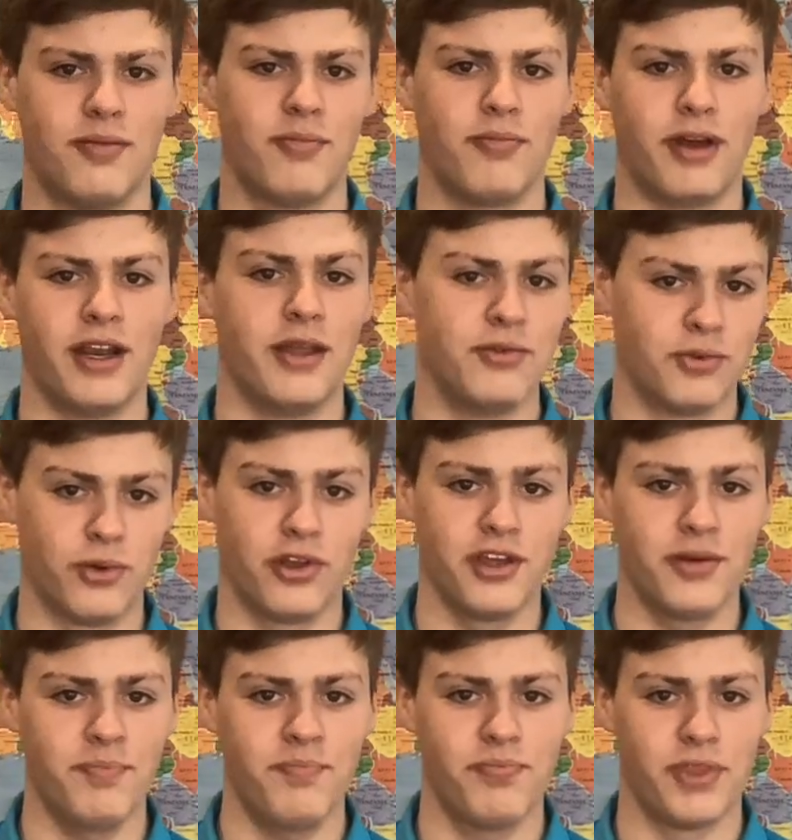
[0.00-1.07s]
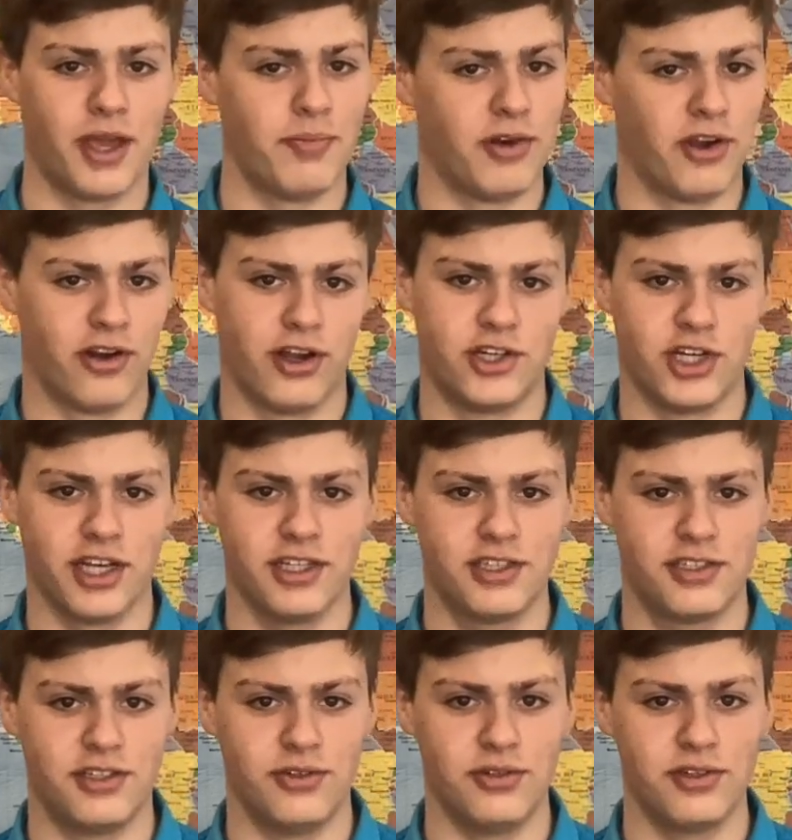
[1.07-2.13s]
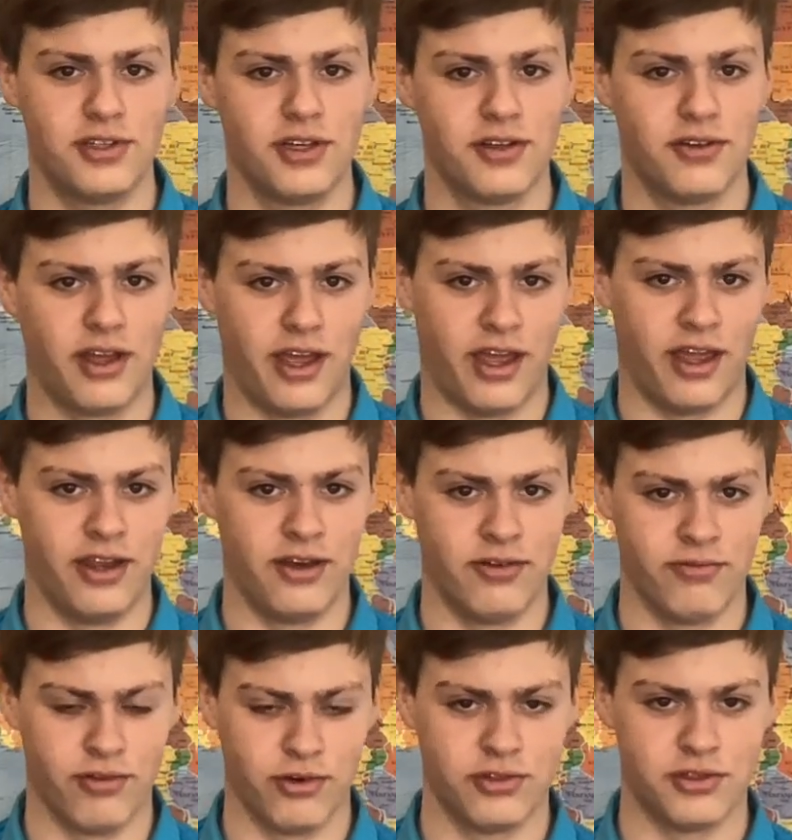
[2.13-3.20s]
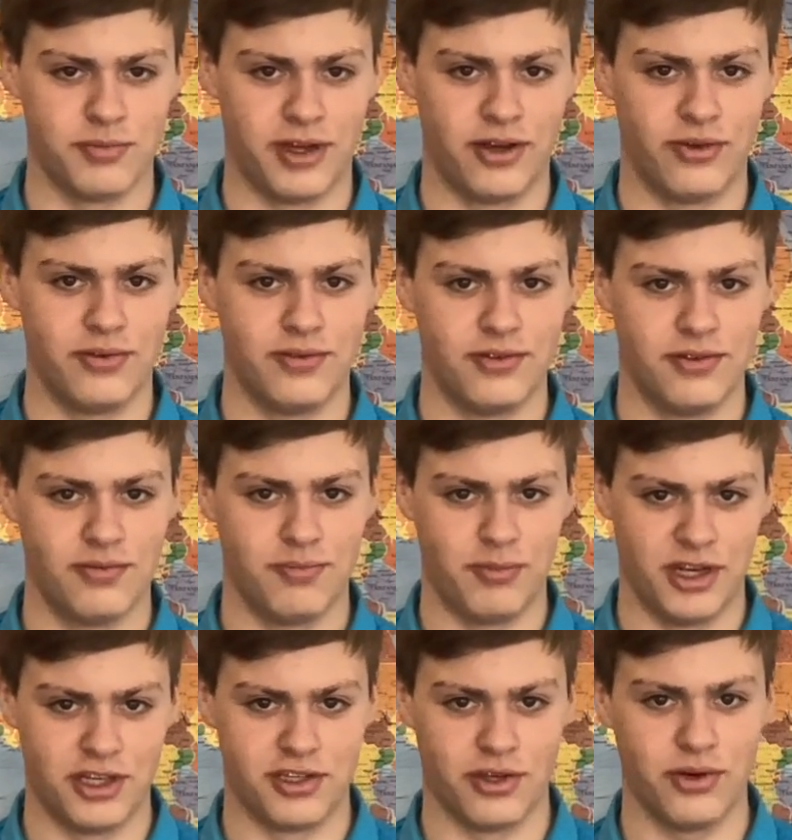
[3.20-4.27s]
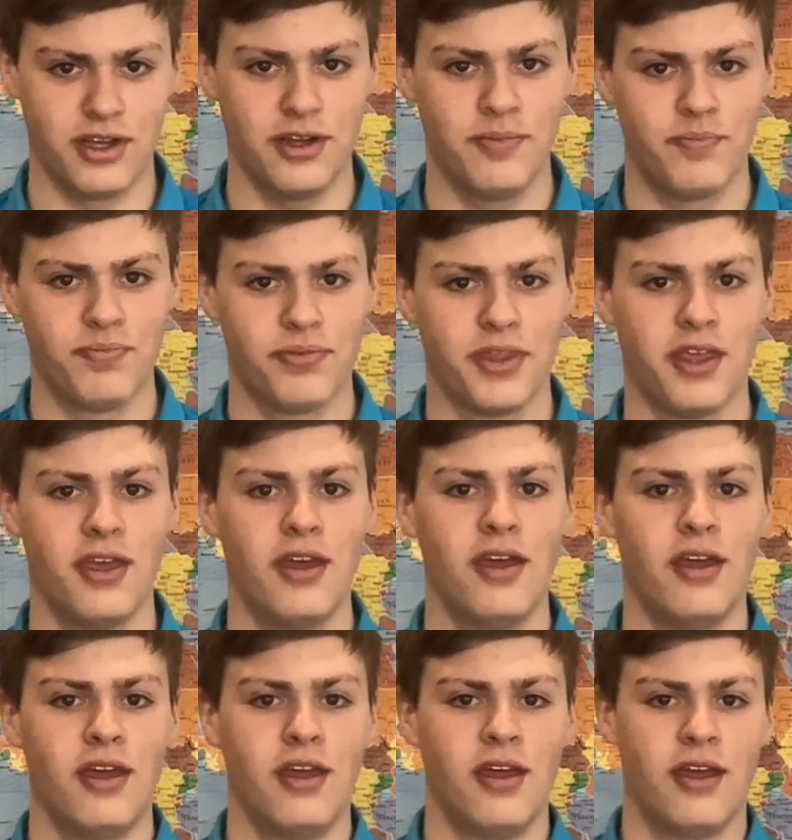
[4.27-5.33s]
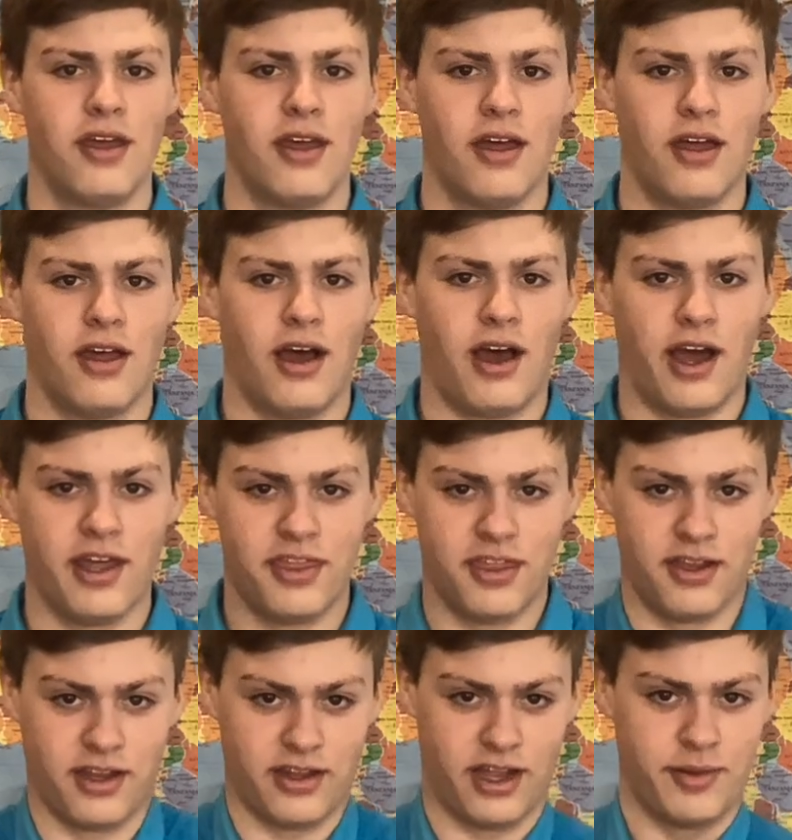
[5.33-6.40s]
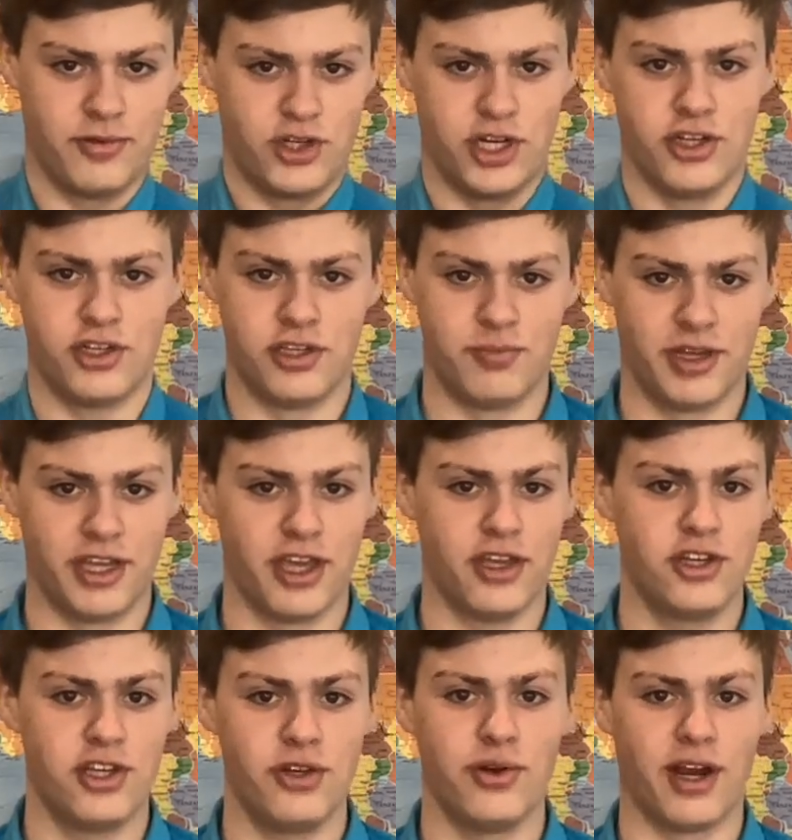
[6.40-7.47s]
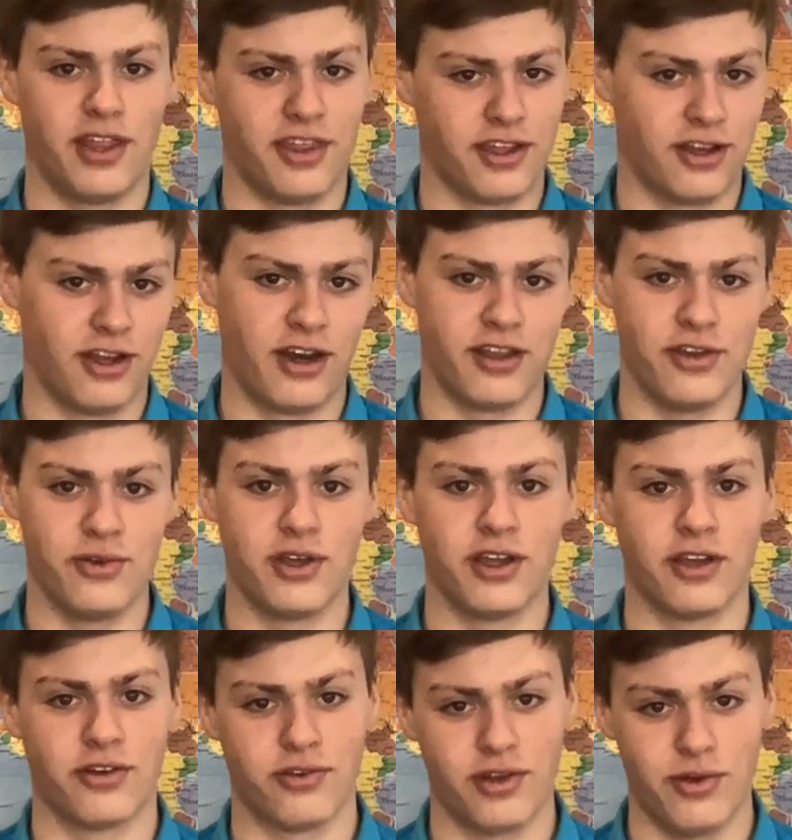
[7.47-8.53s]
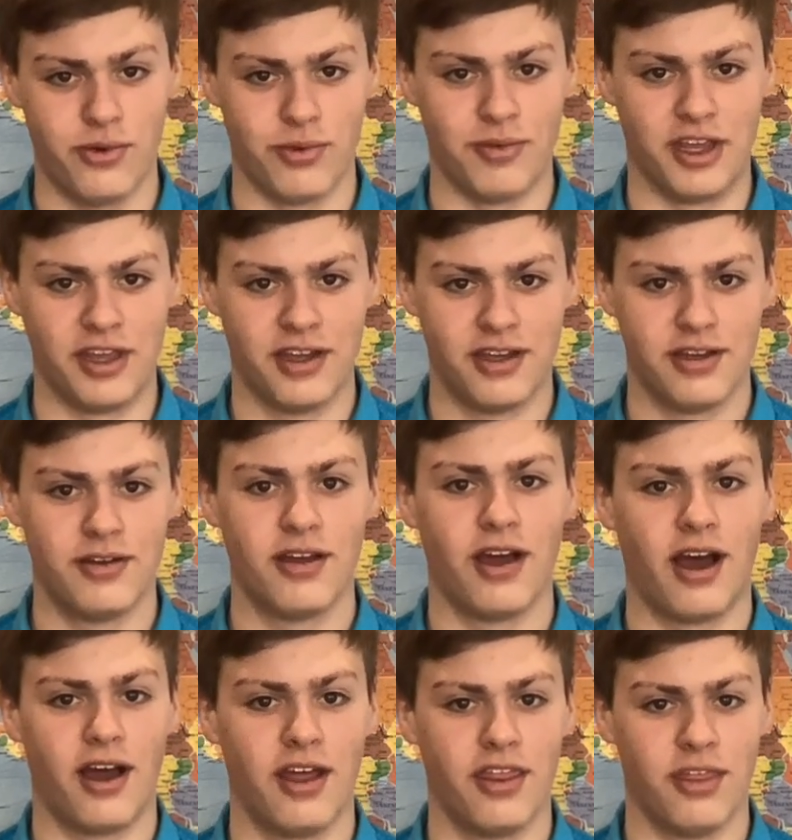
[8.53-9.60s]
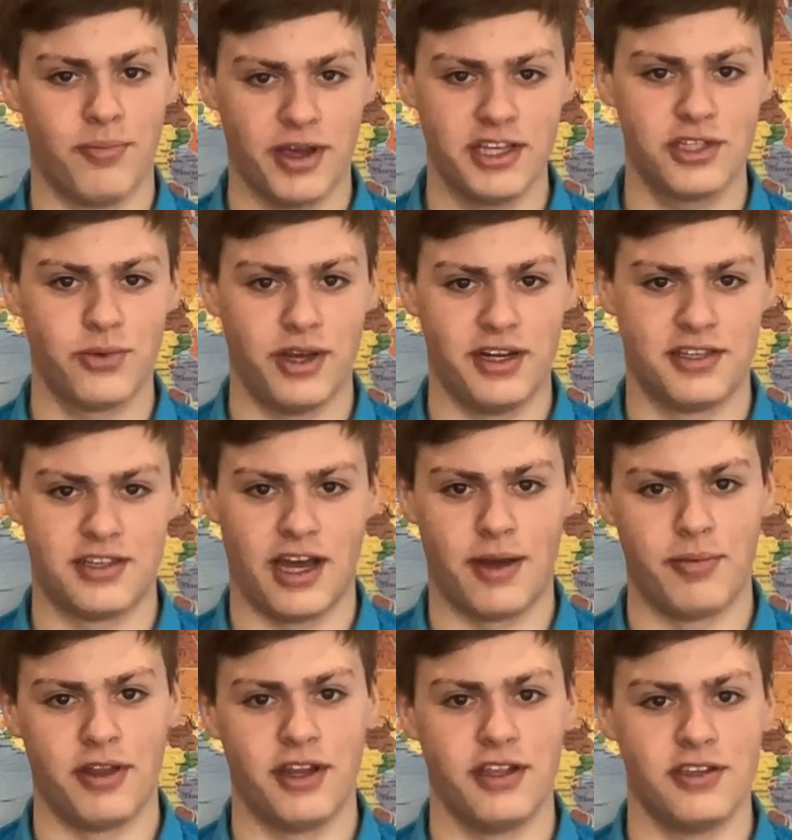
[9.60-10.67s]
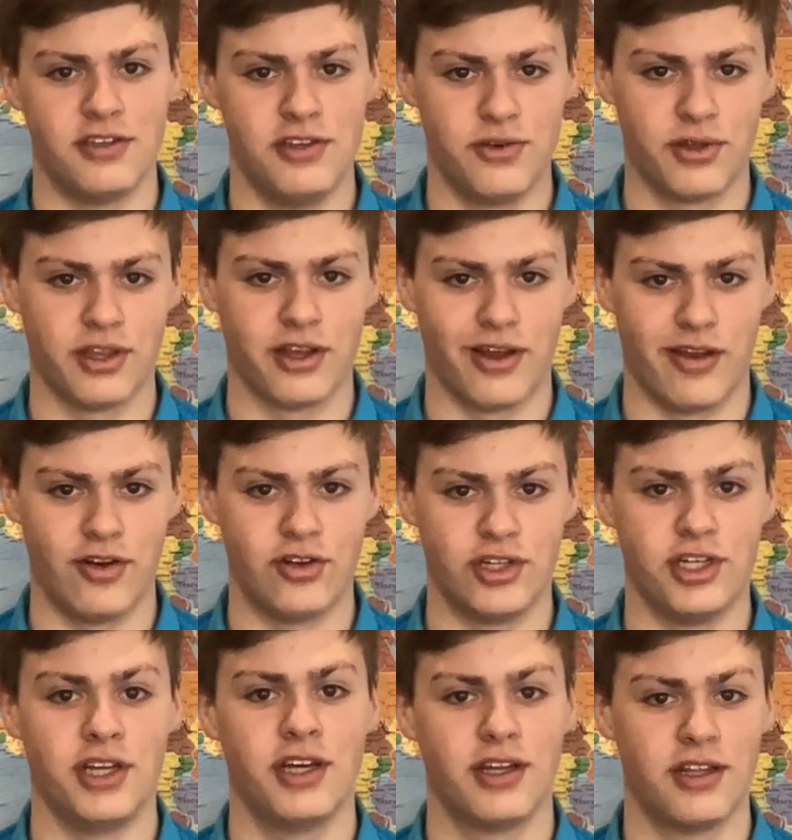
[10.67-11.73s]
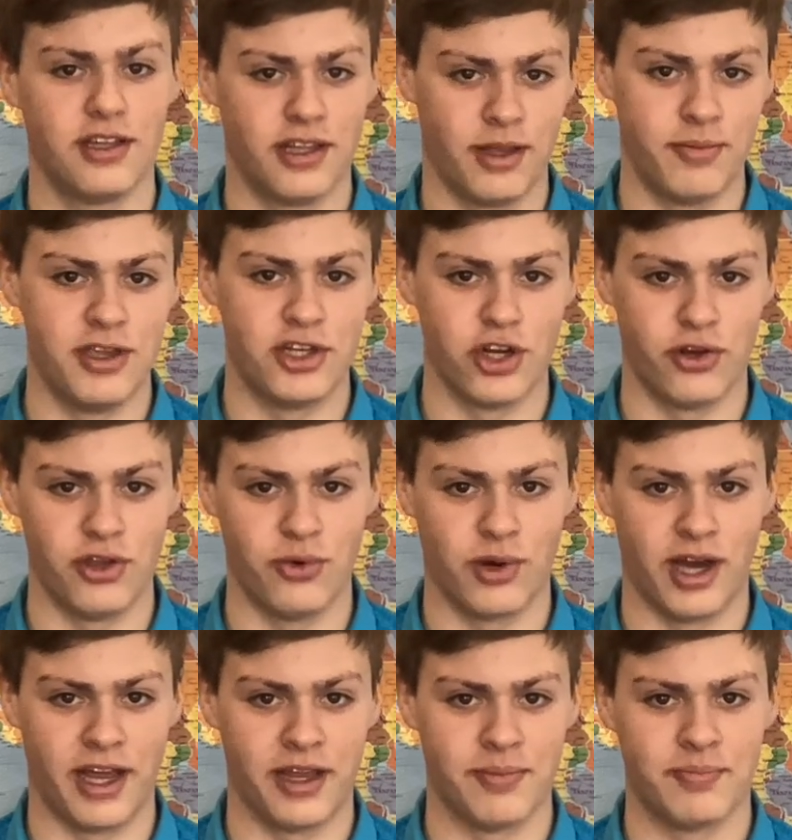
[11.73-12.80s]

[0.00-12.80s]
My name is William. I'm an RHS student in Rosemount, Minnesota. I think climate change is a big issue, and I think a lot of you can agree with me. The best way to stop it is nuclear energy. Let me show you why.